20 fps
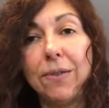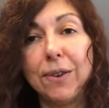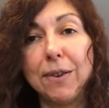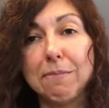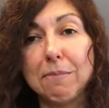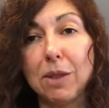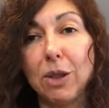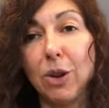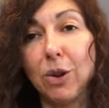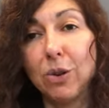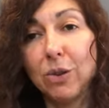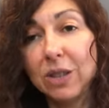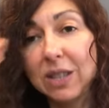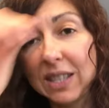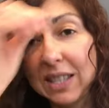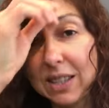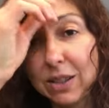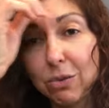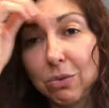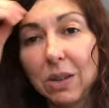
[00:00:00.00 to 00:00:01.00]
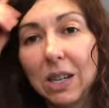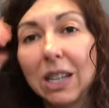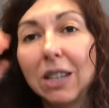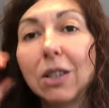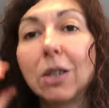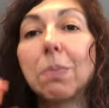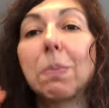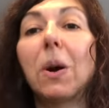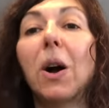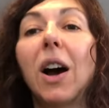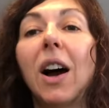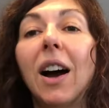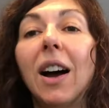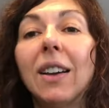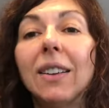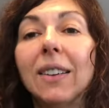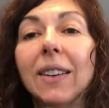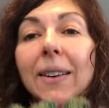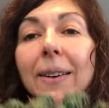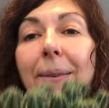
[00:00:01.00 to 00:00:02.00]
from Lowe's two inch
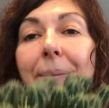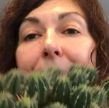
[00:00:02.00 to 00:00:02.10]
pot.